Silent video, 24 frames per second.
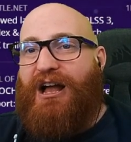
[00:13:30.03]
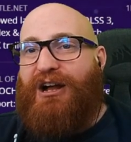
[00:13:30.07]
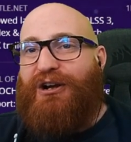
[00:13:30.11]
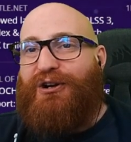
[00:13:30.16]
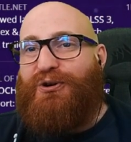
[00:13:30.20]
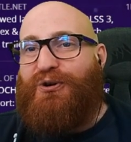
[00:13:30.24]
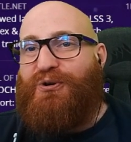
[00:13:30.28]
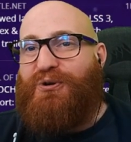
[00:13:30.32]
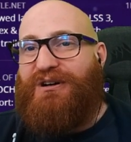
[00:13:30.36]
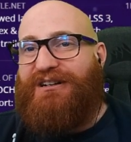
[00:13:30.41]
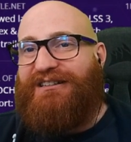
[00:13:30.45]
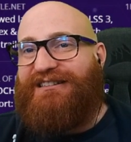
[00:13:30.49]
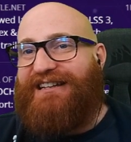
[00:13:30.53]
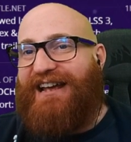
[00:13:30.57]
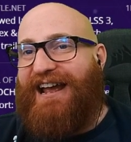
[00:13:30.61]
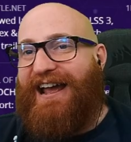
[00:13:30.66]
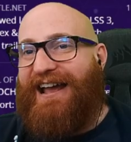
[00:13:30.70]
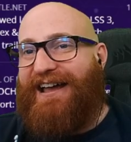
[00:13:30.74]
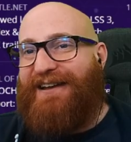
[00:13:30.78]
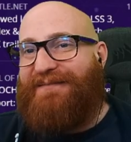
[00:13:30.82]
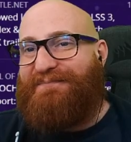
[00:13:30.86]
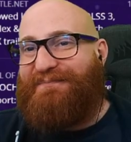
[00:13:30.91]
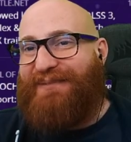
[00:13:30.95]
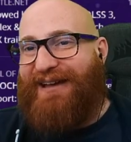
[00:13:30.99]

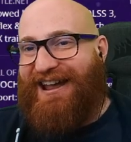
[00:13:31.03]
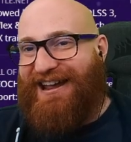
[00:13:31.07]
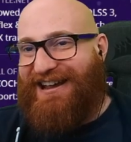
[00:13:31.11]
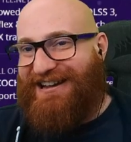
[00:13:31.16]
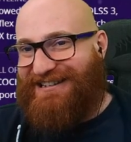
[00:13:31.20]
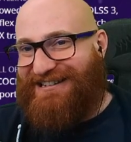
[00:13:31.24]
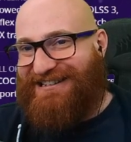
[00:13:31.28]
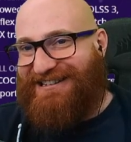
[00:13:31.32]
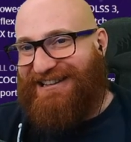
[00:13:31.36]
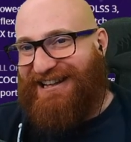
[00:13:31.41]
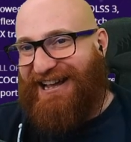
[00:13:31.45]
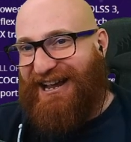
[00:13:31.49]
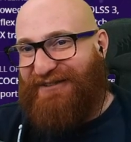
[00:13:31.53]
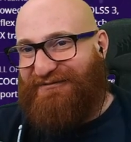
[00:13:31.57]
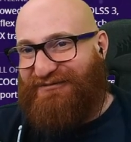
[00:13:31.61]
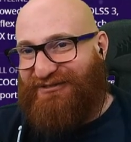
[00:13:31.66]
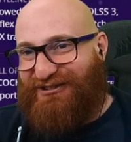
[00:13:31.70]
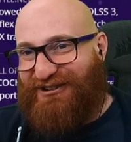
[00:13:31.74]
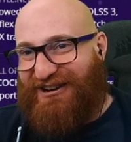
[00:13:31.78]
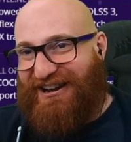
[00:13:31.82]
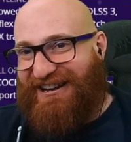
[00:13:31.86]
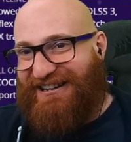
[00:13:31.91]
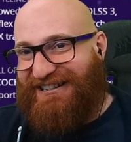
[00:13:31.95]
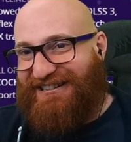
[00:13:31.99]
Gul'dan Base Life
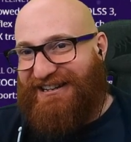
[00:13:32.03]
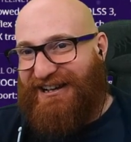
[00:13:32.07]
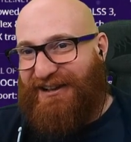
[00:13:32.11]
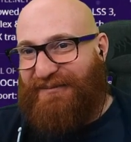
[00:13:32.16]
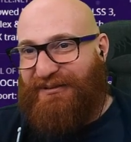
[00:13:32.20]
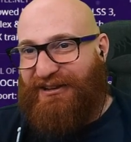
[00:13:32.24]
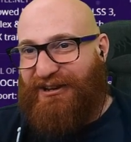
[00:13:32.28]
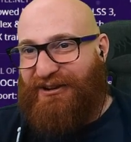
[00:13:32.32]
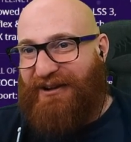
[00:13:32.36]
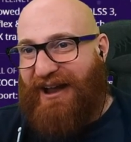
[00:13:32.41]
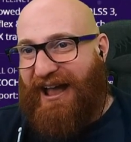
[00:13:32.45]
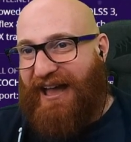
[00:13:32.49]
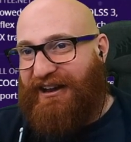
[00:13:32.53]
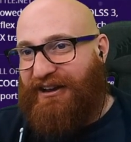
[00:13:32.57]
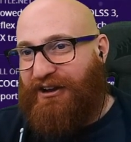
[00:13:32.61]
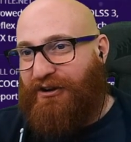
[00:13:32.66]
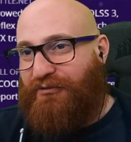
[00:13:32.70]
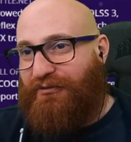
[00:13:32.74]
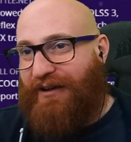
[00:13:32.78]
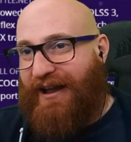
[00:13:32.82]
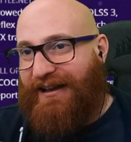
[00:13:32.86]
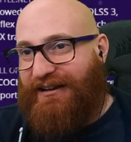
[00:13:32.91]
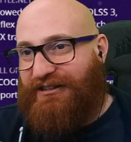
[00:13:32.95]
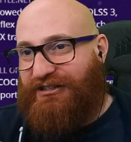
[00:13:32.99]
Drain W. Added a
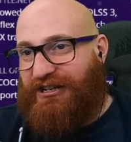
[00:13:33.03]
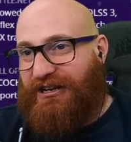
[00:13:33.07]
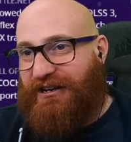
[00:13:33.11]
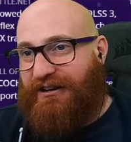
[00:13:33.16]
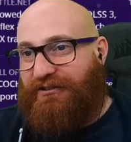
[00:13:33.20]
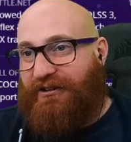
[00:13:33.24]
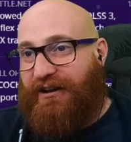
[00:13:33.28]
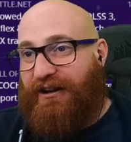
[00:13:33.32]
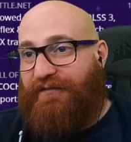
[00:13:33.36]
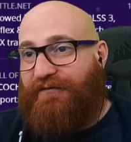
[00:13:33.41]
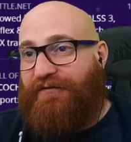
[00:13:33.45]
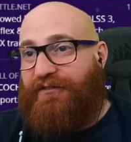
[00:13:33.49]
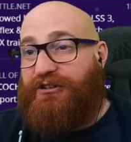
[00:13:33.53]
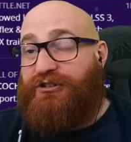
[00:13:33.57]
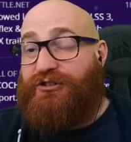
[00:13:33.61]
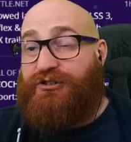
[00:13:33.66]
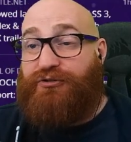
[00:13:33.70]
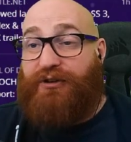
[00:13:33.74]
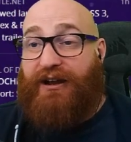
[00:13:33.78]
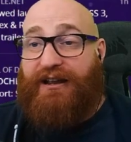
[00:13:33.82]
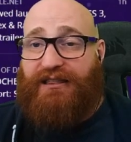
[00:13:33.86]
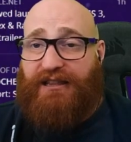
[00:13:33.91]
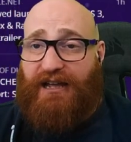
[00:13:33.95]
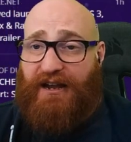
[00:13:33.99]
range indicator for
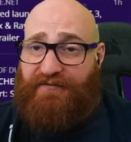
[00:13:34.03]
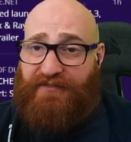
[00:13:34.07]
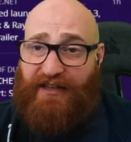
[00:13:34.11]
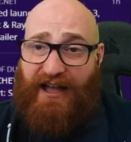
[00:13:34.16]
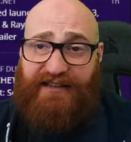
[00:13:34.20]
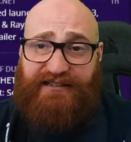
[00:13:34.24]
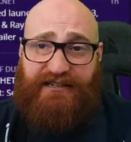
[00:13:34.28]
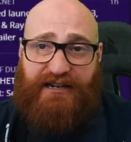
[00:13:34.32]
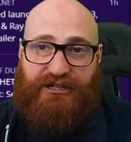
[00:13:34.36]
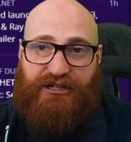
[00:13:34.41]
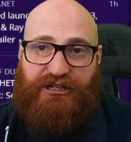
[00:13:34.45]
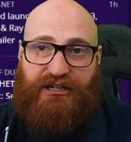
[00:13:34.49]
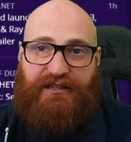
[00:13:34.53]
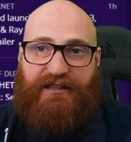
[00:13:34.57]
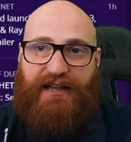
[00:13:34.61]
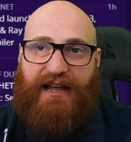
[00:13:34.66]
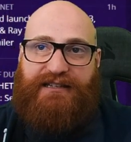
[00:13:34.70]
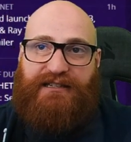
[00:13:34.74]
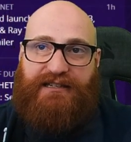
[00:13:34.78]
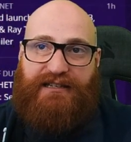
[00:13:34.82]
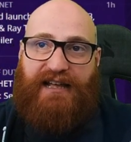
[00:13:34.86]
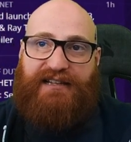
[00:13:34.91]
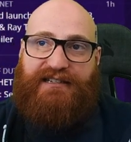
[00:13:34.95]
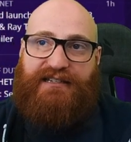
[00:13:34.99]
drain life. That's actually,
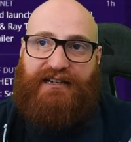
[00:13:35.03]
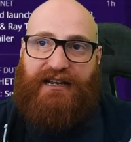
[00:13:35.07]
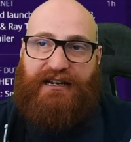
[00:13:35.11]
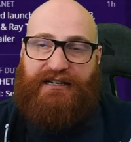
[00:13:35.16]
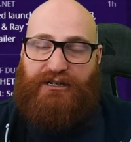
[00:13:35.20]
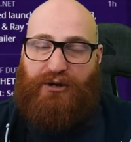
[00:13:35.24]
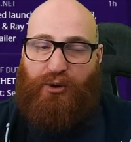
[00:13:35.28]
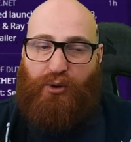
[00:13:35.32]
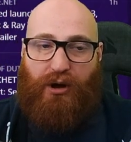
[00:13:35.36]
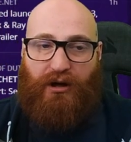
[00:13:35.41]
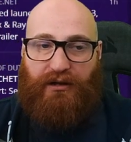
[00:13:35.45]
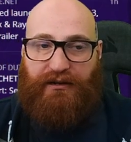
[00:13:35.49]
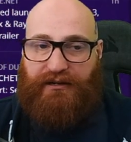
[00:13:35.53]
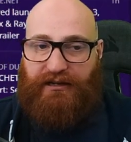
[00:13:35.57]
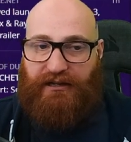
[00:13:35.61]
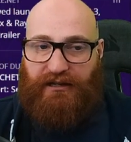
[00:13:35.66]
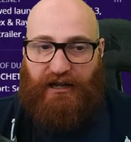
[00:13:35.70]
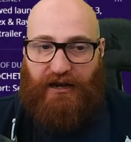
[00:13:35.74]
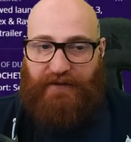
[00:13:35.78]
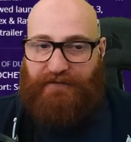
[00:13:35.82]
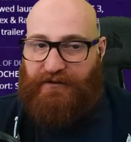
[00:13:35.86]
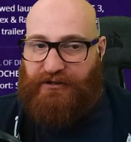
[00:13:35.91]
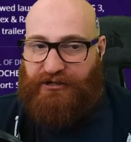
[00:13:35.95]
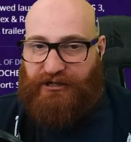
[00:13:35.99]
that's a nice quality of
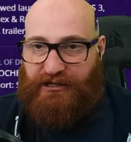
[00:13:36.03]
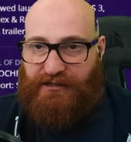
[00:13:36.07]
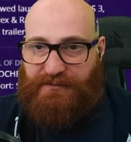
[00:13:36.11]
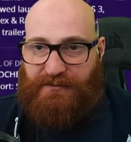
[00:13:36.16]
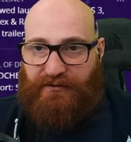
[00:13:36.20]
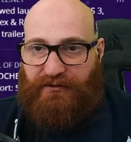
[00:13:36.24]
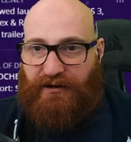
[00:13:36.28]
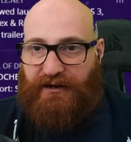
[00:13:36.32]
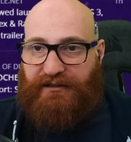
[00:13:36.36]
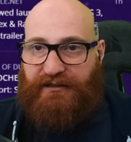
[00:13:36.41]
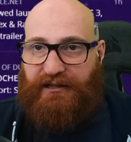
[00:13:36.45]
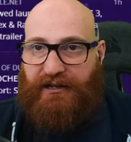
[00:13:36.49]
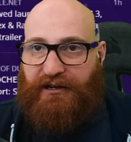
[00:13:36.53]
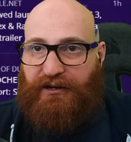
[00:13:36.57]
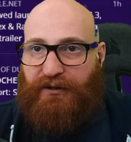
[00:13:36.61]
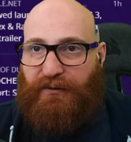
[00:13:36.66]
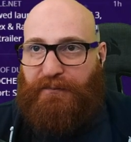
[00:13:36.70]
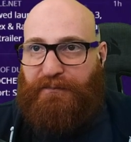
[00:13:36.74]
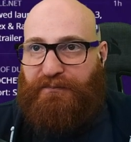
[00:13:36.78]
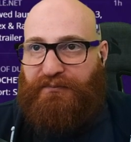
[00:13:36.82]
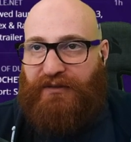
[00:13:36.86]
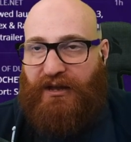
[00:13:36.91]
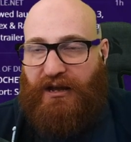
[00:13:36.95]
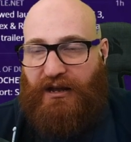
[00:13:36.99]
life adjustment right there.
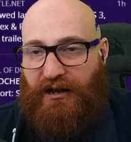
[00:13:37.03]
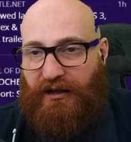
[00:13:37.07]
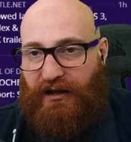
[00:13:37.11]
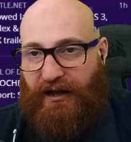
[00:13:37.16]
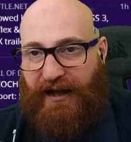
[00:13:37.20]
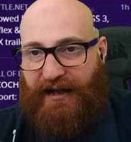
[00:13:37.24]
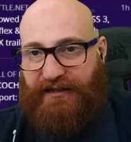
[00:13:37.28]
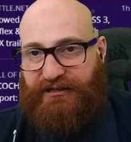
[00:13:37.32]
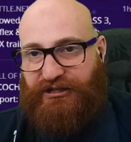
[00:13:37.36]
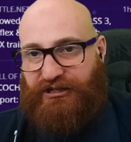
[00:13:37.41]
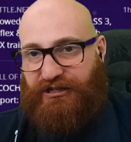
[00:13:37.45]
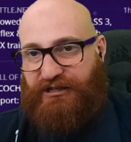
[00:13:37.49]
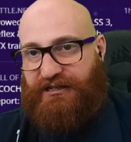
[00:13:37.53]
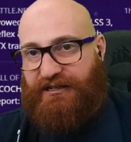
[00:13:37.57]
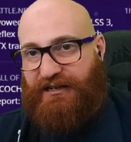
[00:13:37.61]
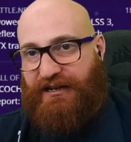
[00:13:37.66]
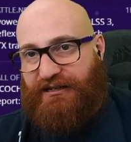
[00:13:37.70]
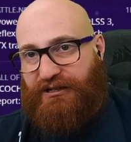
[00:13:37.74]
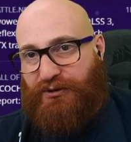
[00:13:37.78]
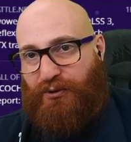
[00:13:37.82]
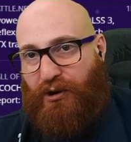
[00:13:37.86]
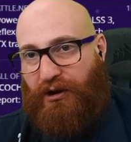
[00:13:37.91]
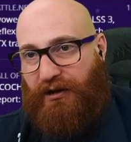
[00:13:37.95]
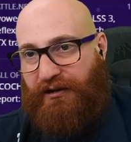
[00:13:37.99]
That's just a nice
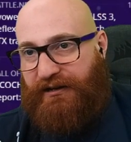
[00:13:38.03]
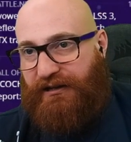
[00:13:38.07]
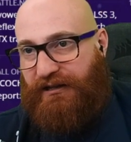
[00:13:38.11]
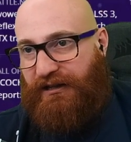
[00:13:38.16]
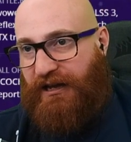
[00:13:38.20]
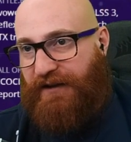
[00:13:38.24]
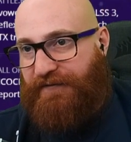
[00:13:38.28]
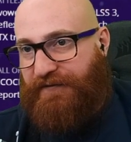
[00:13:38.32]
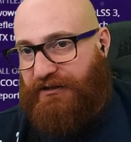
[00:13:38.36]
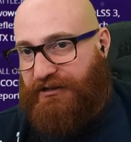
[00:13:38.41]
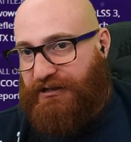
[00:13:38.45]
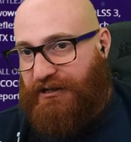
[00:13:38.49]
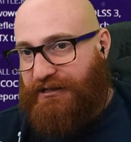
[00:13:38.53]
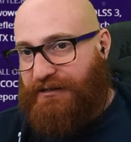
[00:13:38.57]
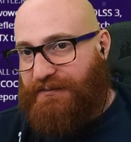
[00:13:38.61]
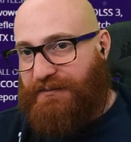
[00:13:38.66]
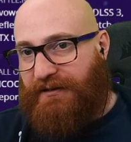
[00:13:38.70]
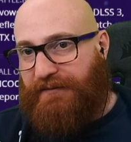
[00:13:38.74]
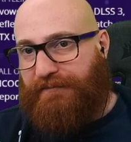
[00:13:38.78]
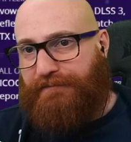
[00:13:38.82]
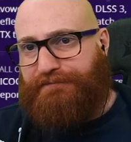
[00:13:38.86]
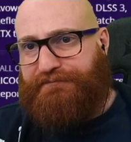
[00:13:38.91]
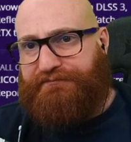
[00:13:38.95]
quality of life adjustment.